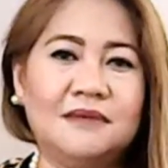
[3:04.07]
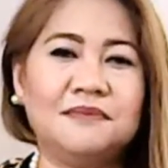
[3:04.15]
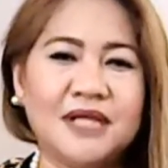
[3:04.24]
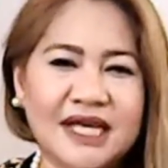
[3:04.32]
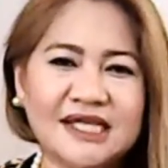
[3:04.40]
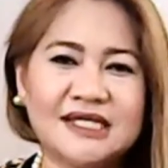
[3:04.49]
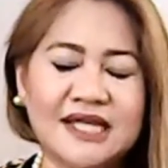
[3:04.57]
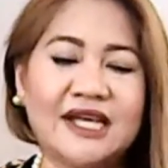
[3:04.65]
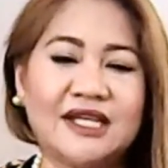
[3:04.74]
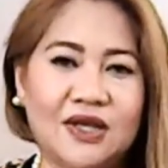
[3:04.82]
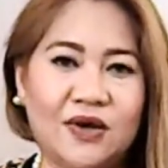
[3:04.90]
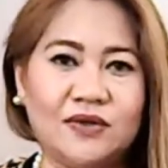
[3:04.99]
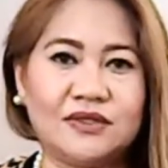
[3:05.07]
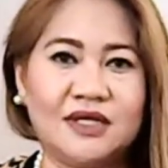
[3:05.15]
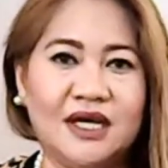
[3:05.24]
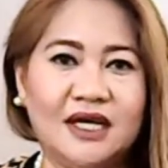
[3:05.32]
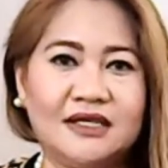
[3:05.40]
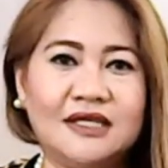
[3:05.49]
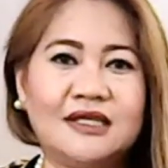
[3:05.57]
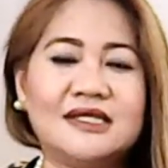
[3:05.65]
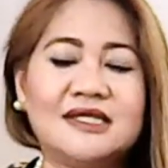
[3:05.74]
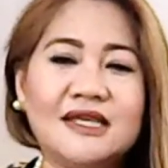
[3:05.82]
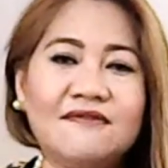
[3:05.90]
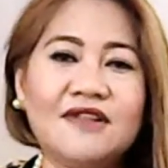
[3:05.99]
Please take note that the
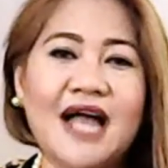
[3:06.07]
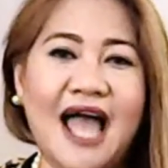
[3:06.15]
civil